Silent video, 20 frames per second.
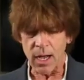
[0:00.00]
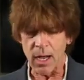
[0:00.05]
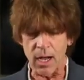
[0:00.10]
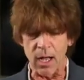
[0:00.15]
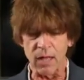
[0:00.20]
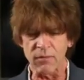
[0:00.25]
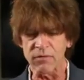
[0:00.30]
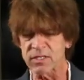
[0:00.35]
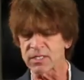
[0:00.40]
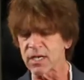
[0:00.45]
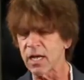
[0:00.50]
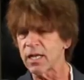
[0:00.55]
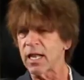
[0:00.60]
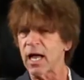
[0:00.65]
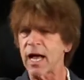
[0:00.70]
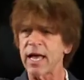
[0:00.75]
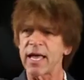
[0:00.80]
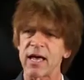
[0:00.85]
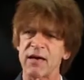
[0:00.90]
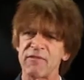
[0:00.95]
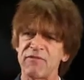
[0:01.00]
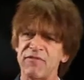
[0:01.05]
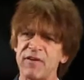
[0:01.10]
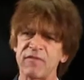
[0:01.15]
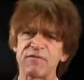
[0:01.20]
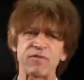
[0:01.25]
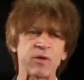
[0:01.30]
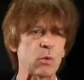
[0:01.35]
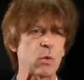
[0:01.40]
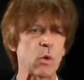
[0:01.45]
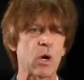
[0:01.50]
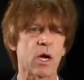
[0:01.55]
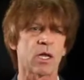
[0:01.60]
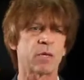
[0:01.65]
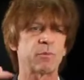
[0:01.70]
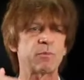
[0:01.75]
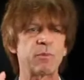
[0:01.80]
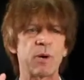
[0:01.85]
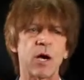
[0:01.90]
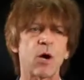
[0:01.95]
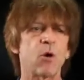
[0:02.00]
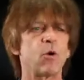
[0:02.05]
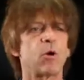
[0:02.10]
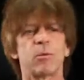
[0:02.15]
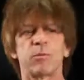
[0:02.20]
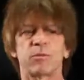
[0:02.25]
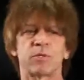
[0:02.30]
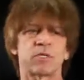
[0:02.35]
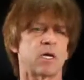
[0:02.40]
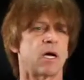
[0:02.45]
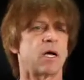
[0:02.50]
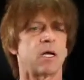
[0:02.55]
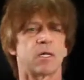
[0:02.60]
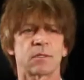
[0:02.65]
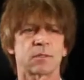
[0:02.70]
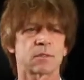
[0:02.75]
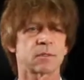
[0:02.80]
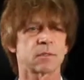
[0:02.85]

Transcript: all of a sudden I have 51 poems done.